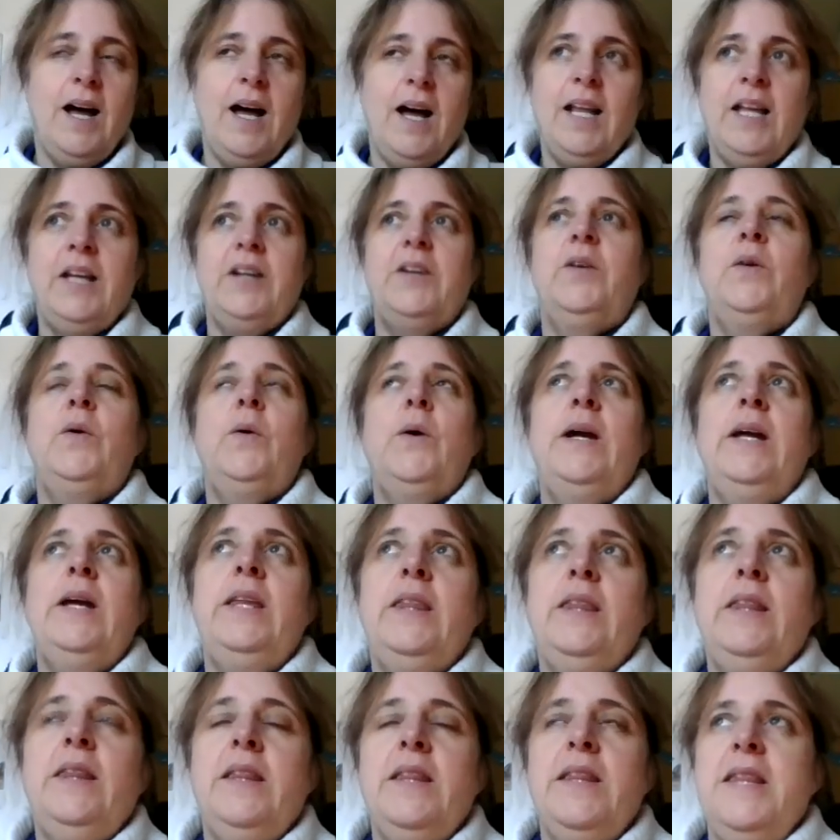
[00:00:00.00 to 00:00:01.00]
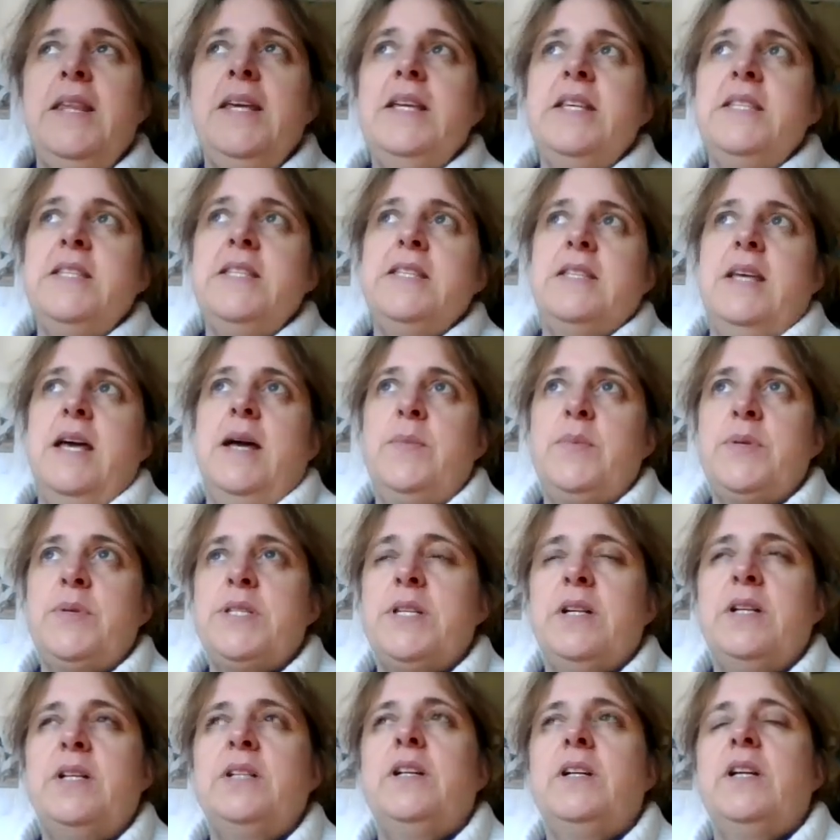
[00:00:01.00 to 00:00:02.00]
Hello, in this
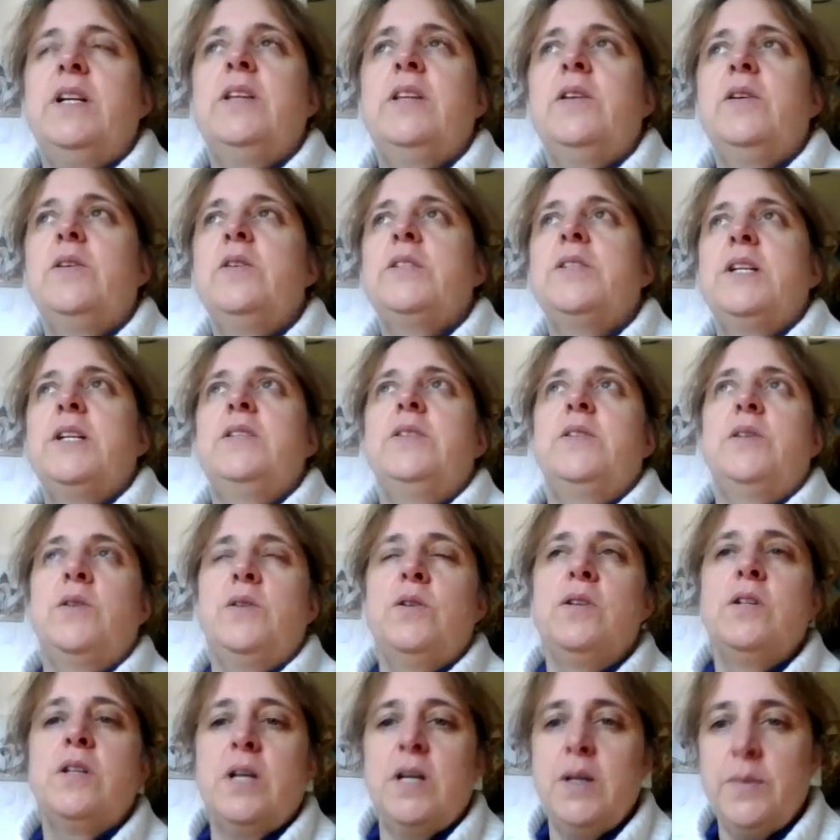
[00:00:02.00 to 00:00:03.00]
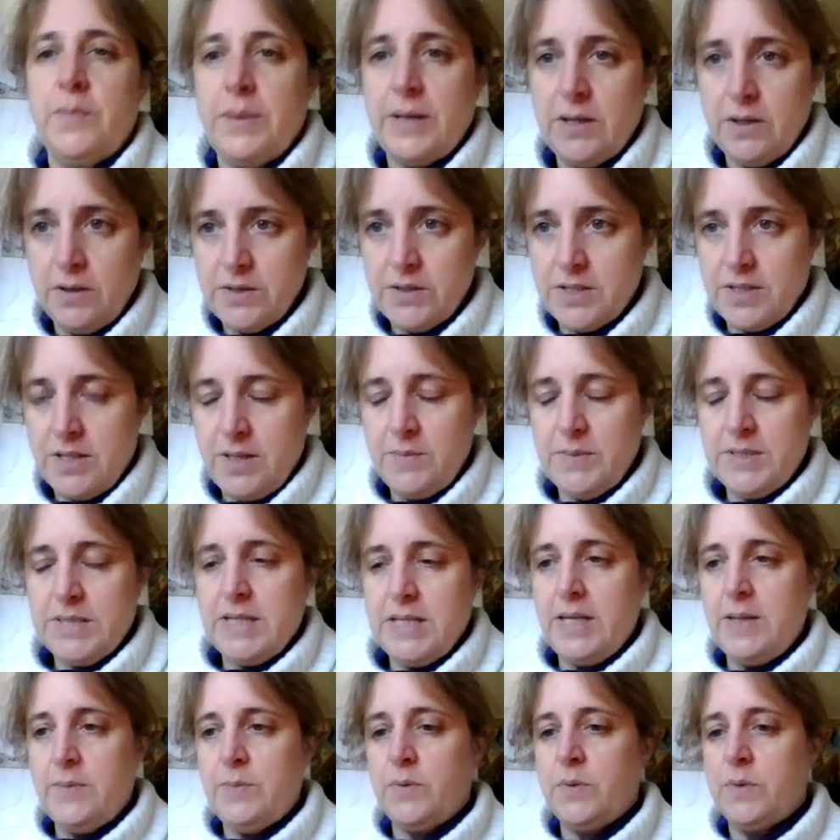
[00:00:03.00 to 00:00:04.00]
episode, I thought I'd talk about times
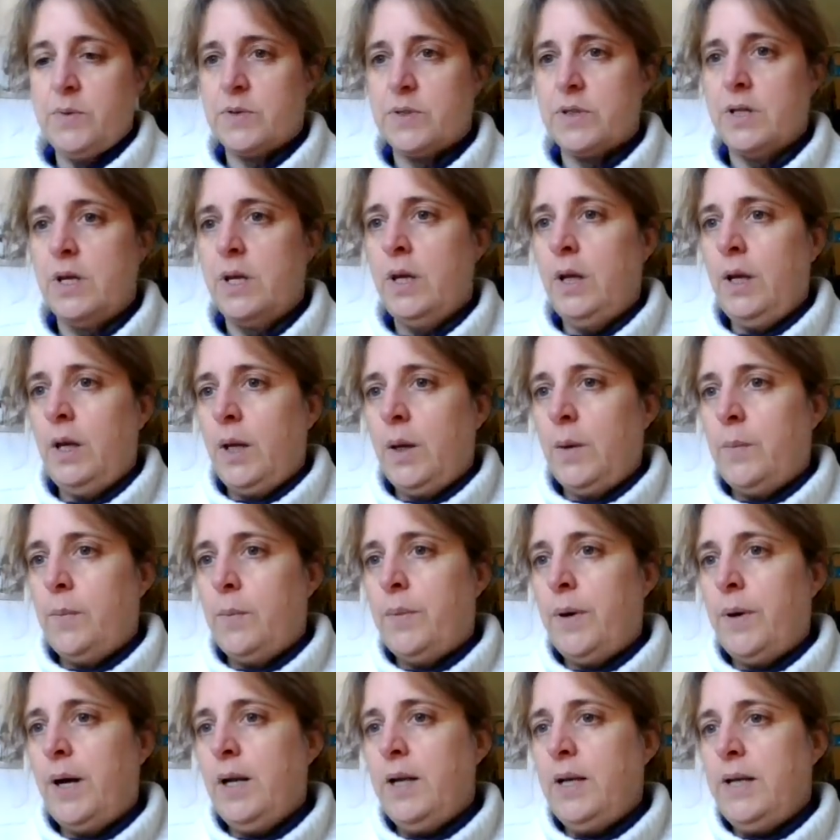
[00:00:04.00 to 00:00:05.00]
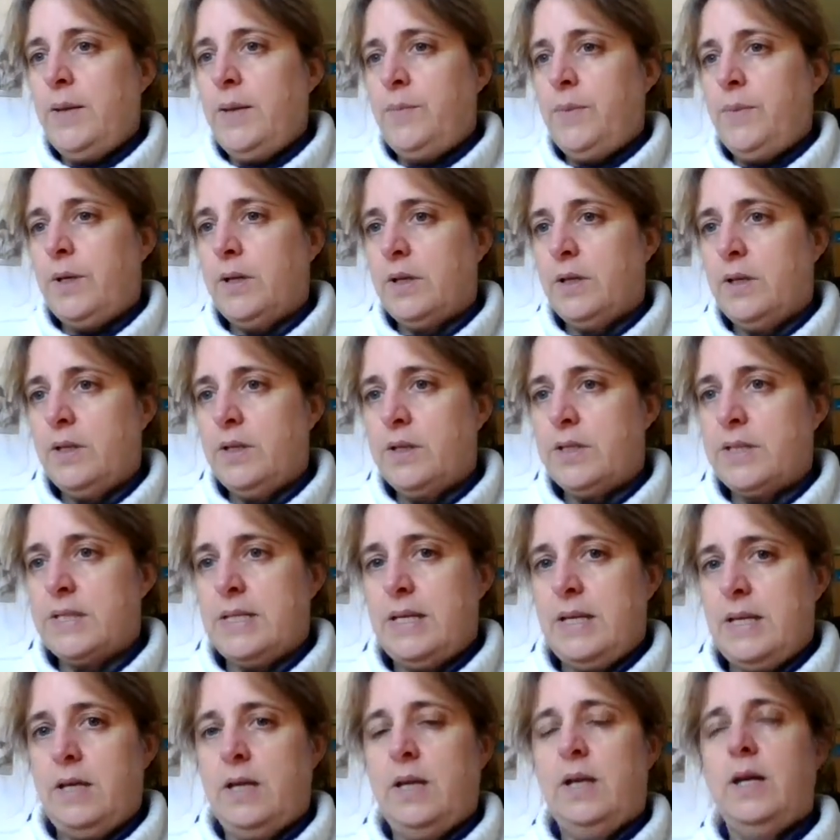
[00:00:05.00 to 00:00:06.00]
tables, partly
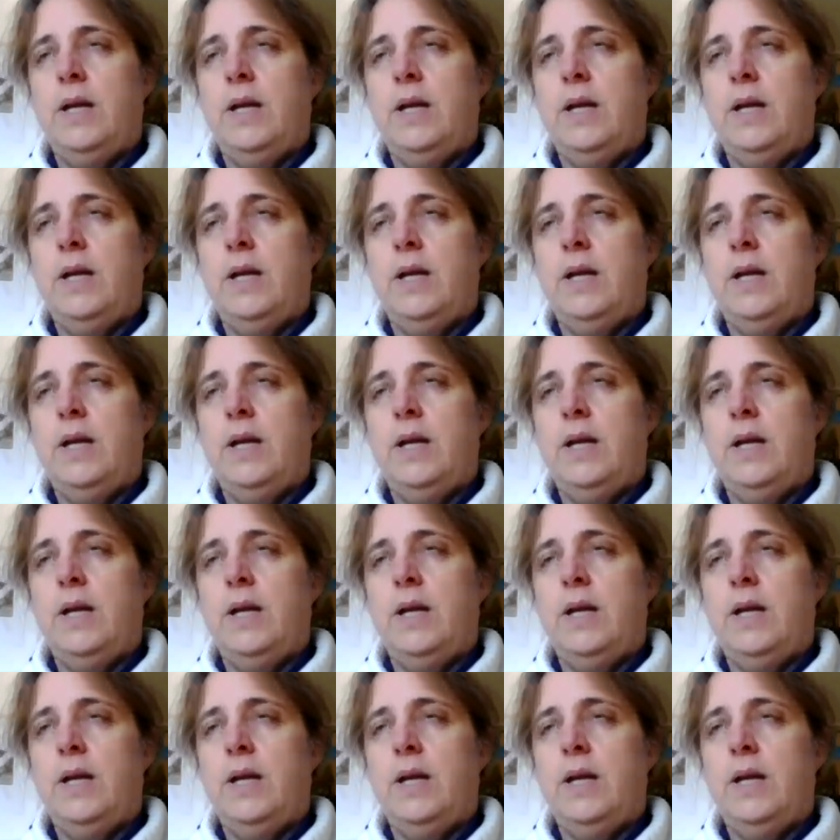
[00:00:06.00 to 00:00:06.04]
because